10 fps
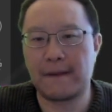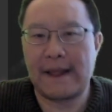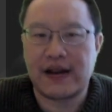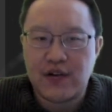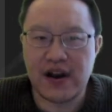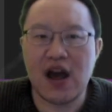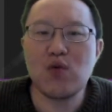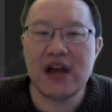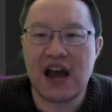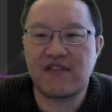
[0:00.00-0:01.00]
So now
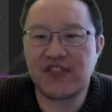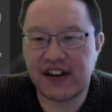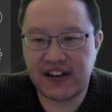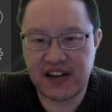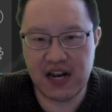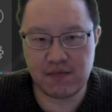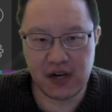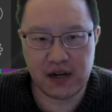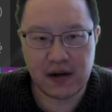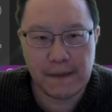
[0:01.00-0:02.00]
we have this statement